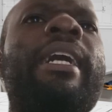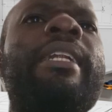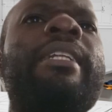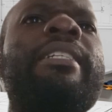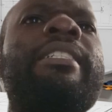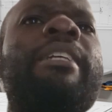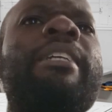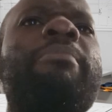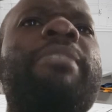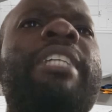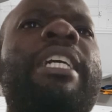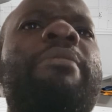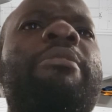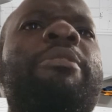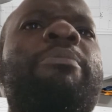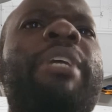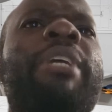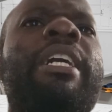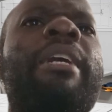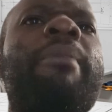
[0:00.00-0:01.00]
can
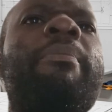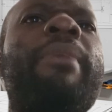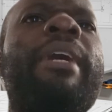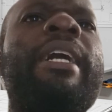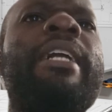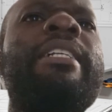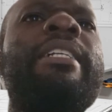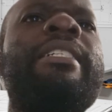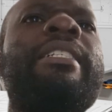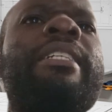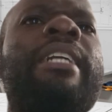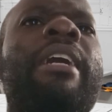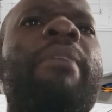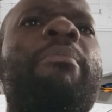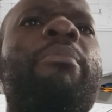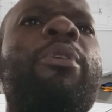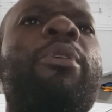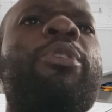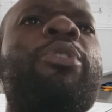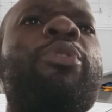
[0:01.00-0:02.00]
sometimes make piles a
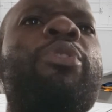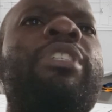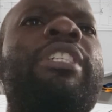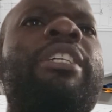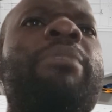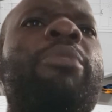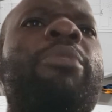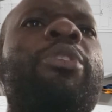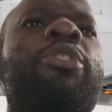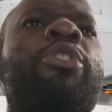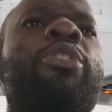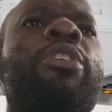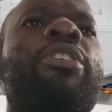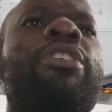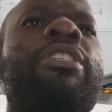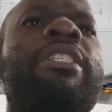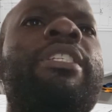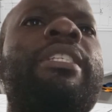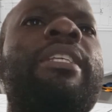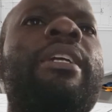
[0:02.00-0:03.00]
more suitable
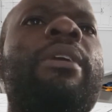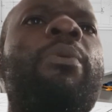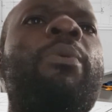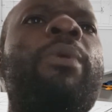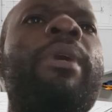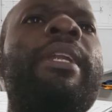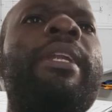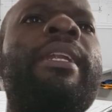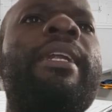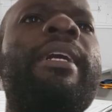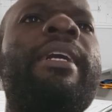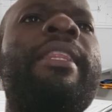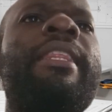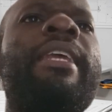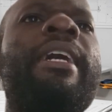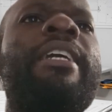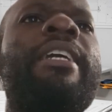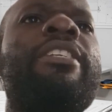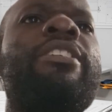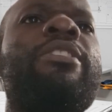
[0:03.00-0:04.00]
choice when
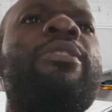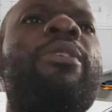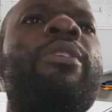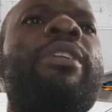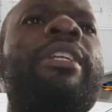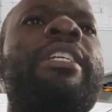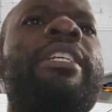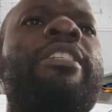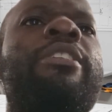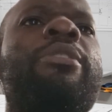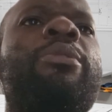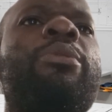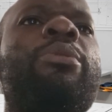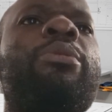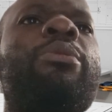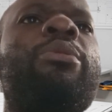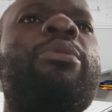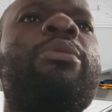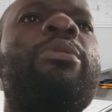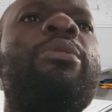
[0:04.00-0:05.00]
there is no need to
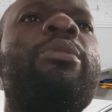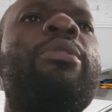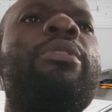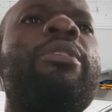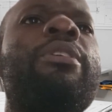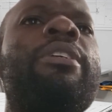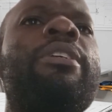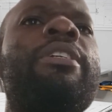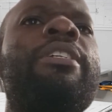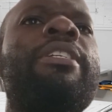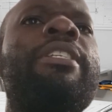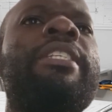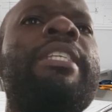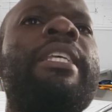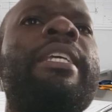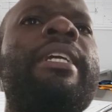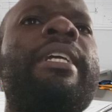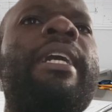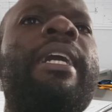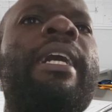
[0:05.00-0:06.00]

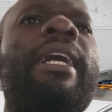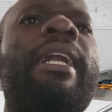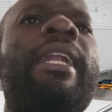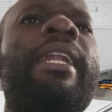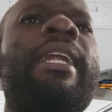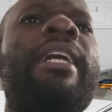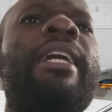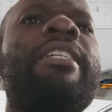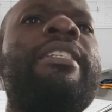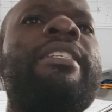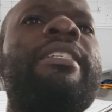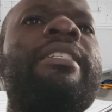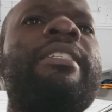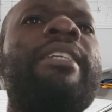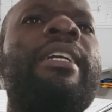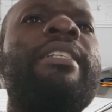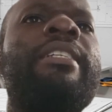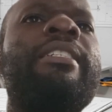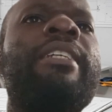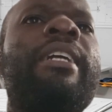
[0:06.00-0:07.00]
sink a large
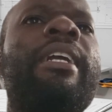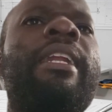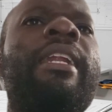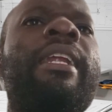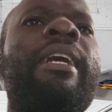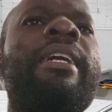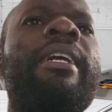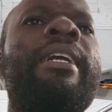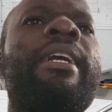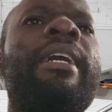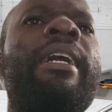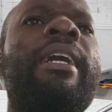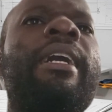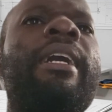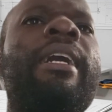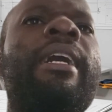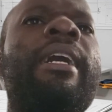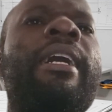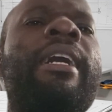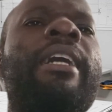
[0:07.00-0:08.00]
structure like
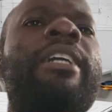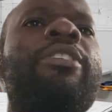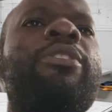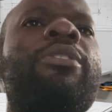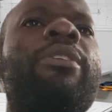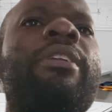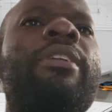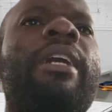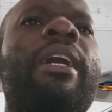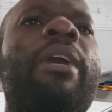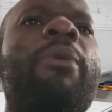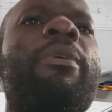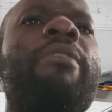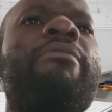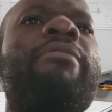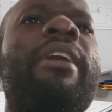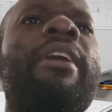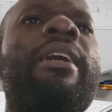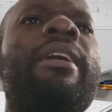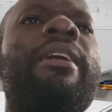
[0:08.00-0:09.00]
a caisson.
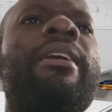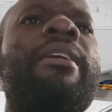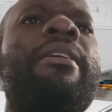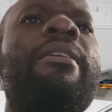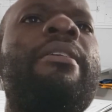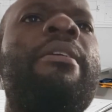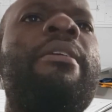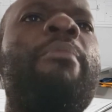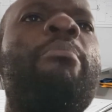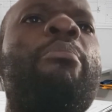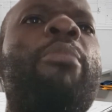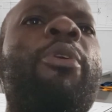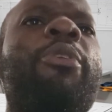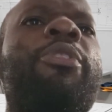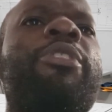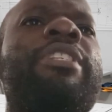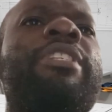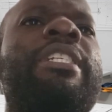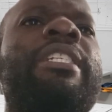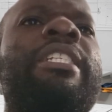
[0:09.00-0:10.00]
However,
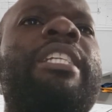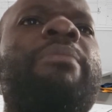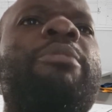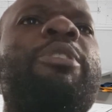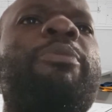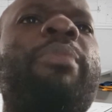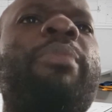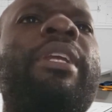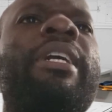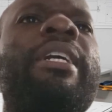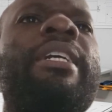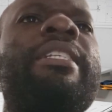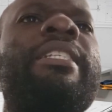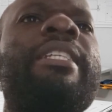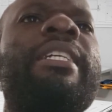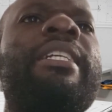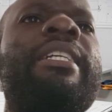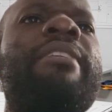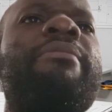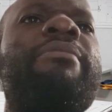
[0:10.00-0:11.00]
both systems play
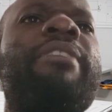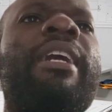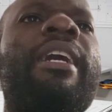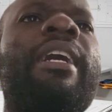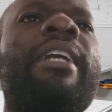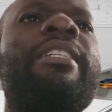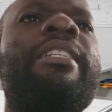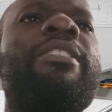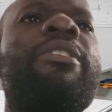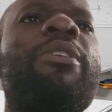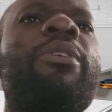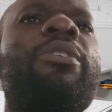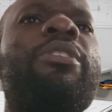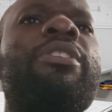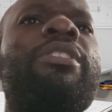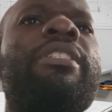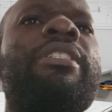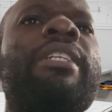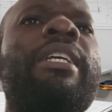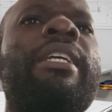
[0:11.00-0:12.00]
significant
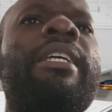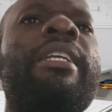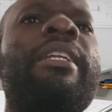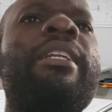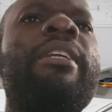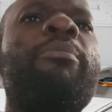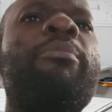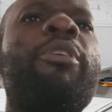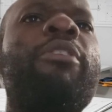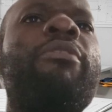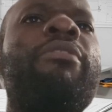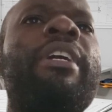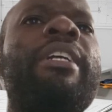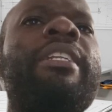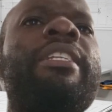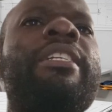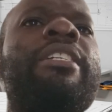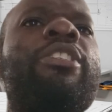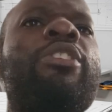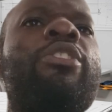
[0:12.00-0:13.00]
roles in
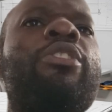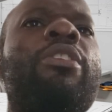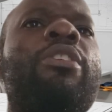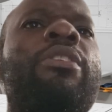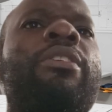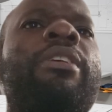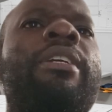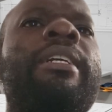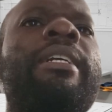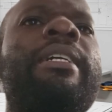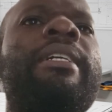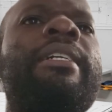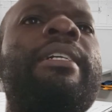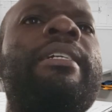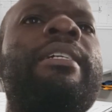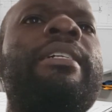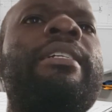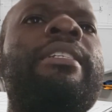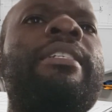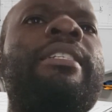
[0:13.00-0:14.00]
providing strong,
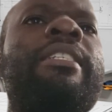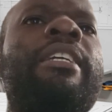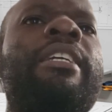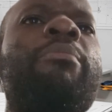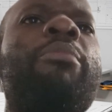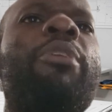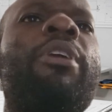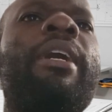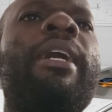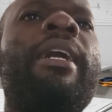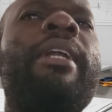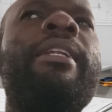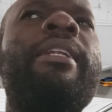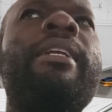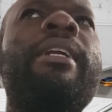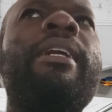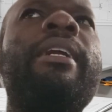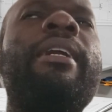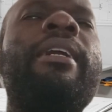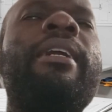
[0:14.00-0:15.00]
stable and